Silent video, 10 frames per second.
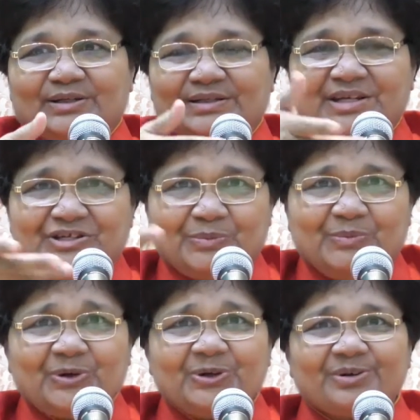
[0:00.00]

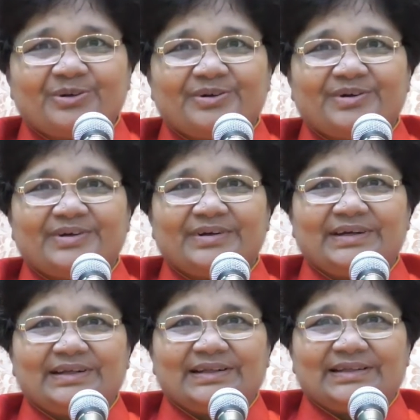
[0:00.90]
distribute
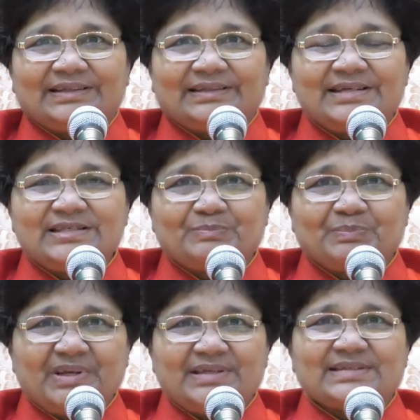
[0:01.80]
this
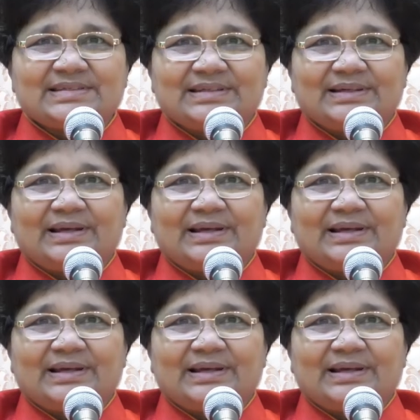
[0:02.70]
peace